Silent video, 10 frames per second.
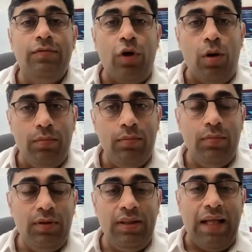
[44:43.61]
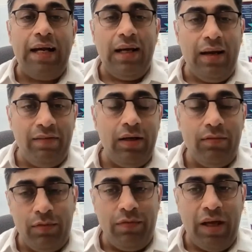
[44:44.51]
from that level
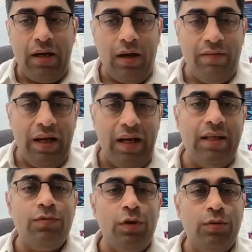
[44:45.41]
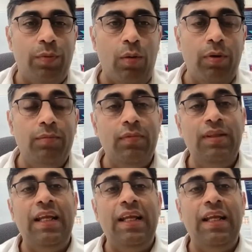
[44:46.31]
where awareness was problem,